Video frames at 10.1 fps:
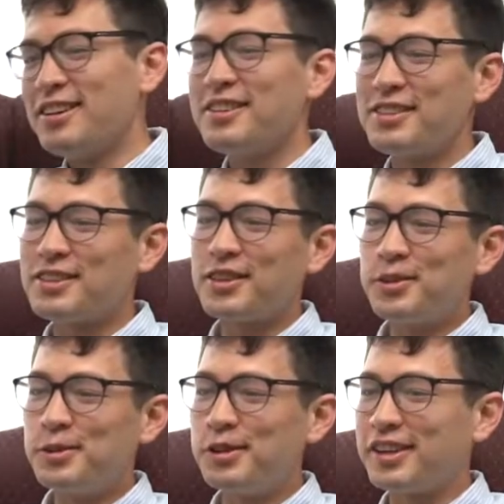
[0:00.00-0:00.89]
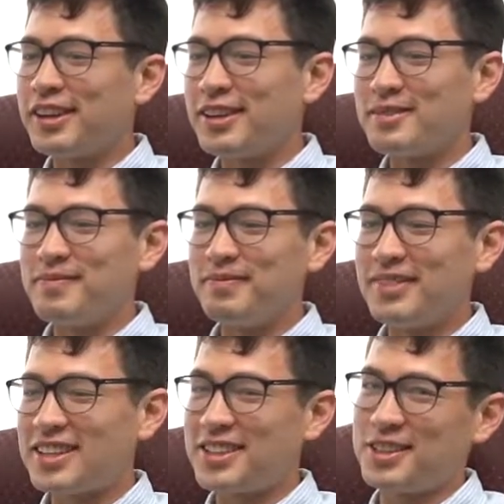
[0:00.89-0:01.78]
So
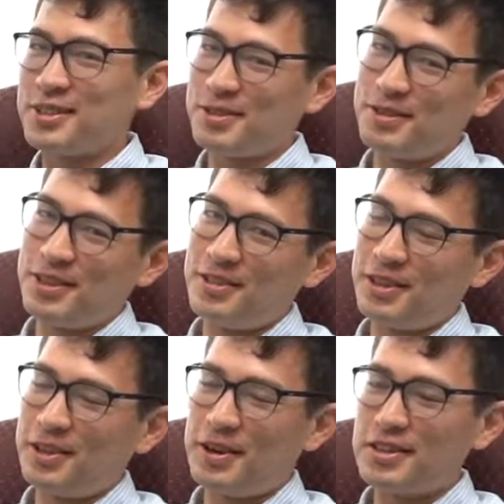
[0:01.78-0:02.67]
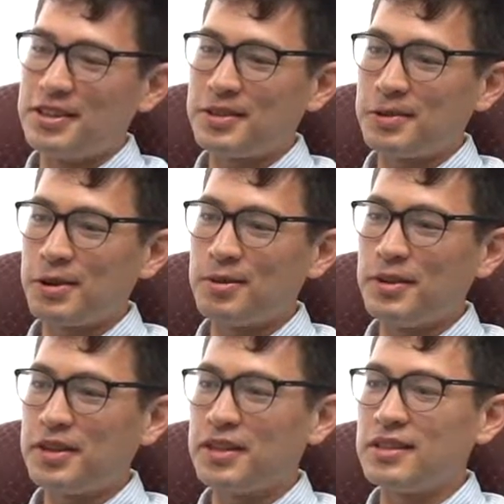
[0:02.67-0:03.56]
that's also a really, really crazy story,
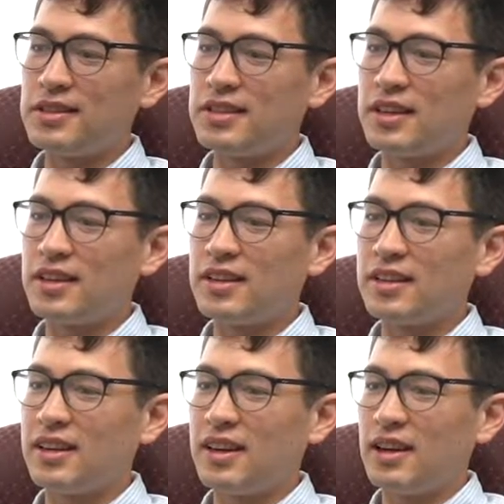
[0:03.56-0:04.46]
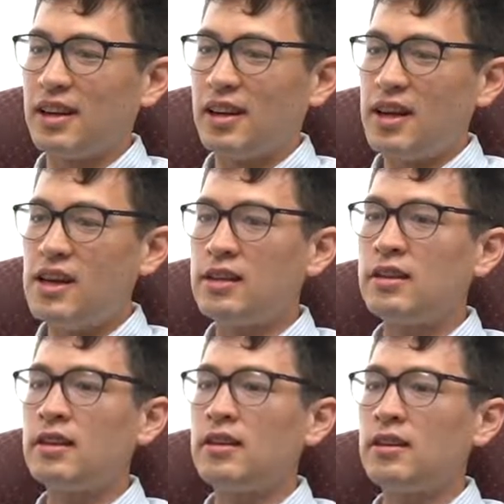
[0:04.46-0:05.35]
because
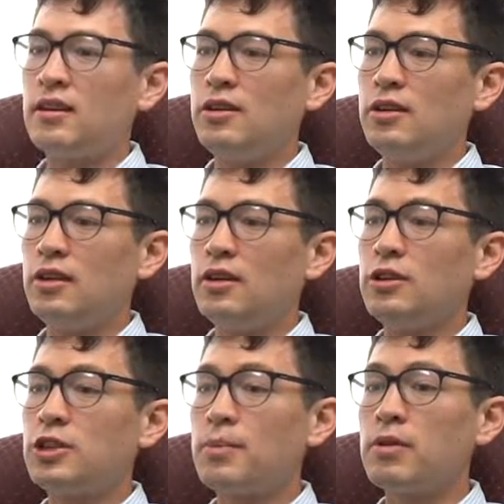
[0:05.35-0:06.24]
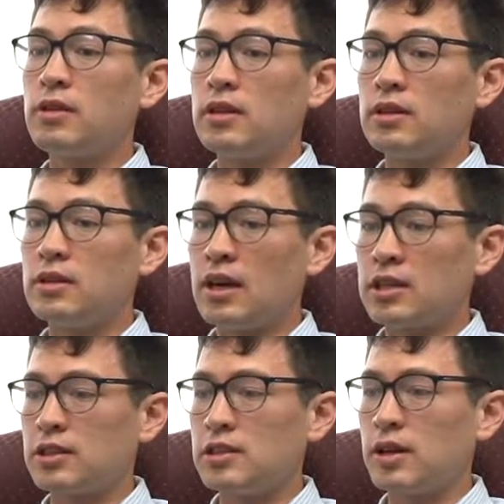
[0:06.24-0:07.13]
in Shepherd of the Hills
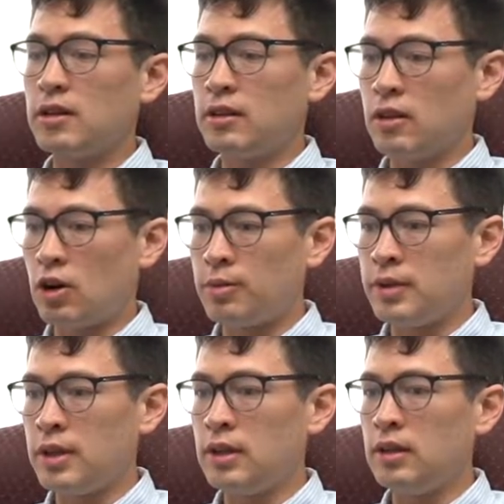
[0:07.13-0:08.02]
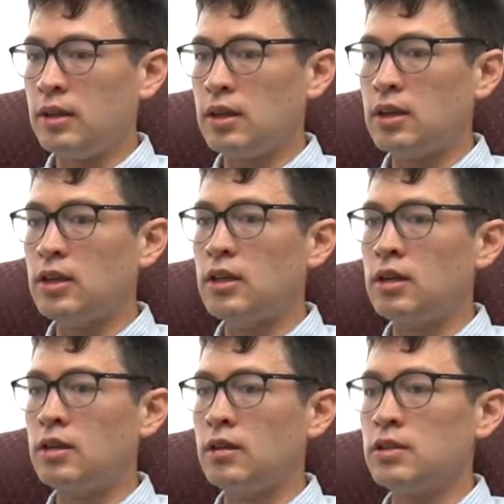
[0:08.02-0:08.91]
actually tried to call me in
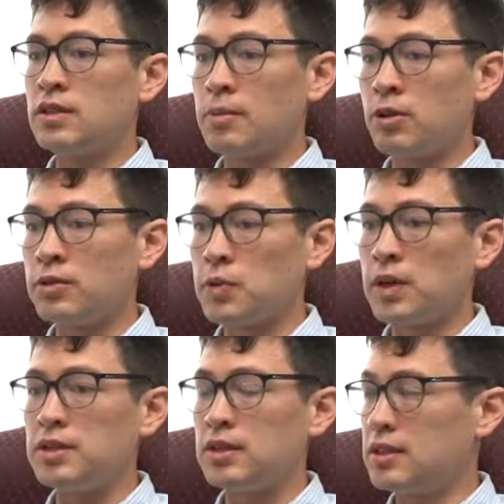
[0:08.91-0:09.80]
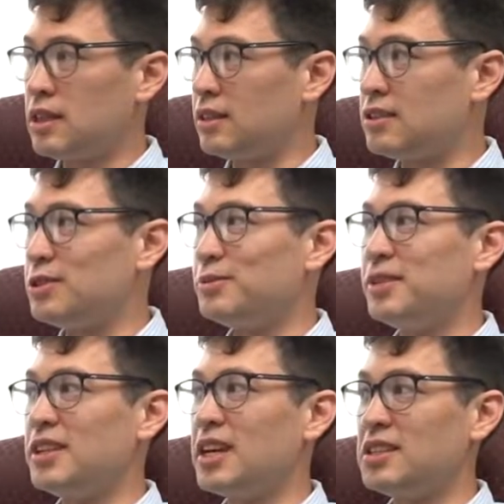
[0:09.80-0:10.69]
summer of 2016 to
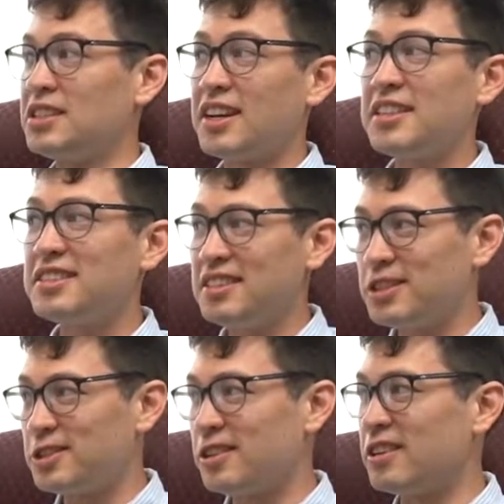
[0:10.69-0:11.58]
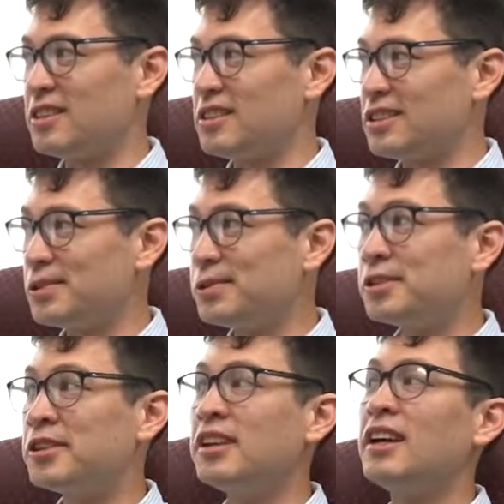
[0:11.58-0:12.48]
be a science teacher in the
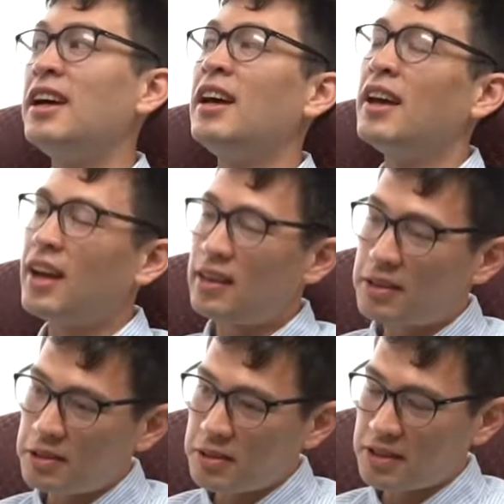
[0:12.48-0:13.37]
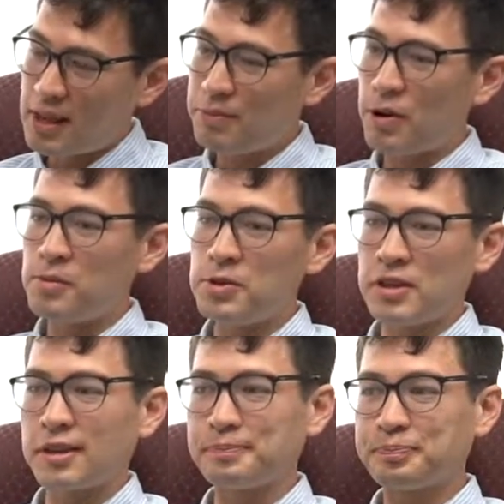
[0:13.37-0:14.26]
school and to do contemporary
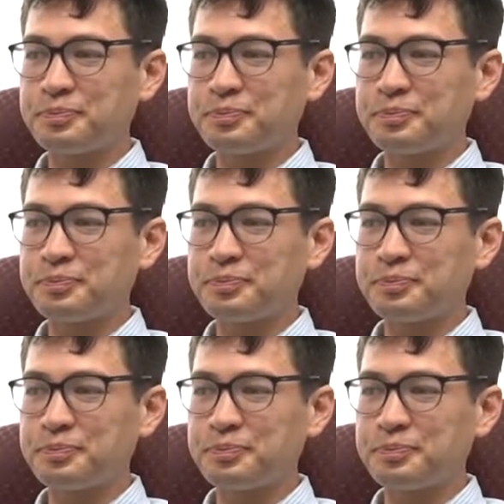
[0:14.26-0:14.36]
music.